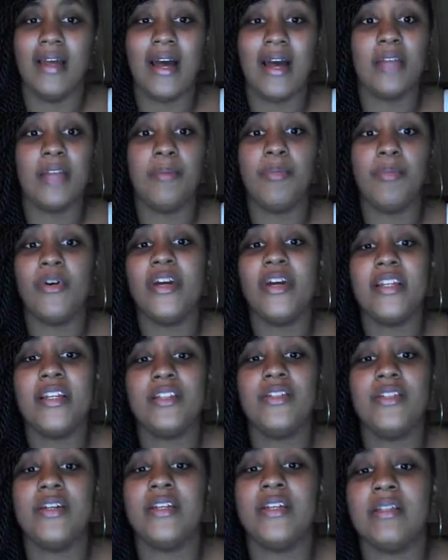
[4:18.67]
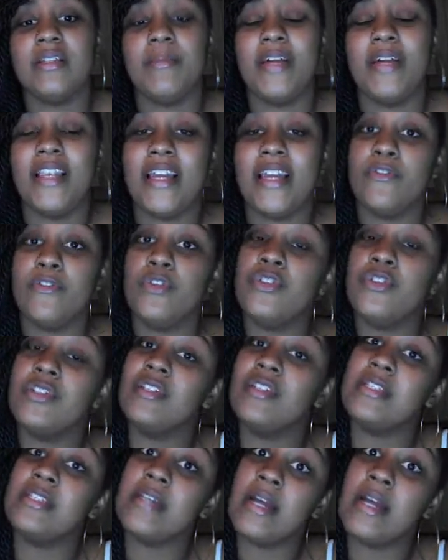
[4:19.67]
At the point that you enter my life, you
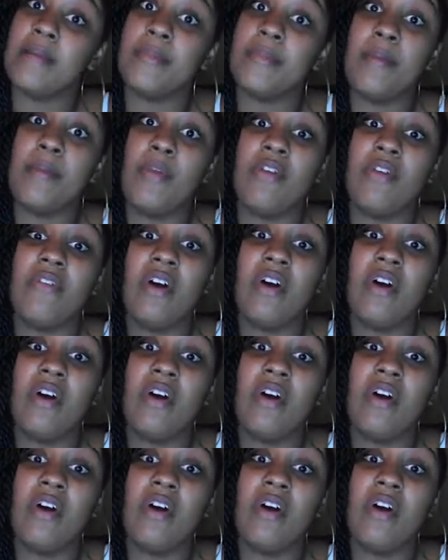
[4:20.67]
should desire me above